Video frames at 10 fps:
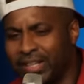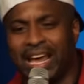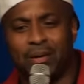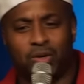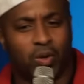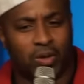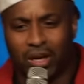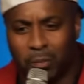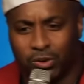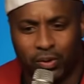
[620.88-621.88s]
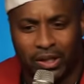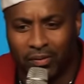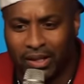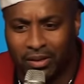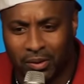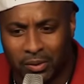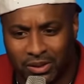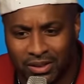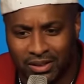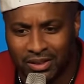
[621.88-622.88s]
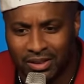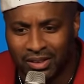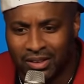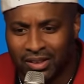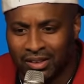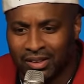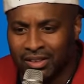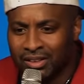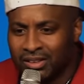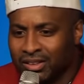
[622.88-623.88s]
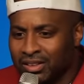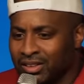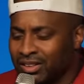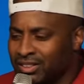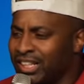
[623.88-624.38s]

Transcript: game growing up was Ring Around the Roses. She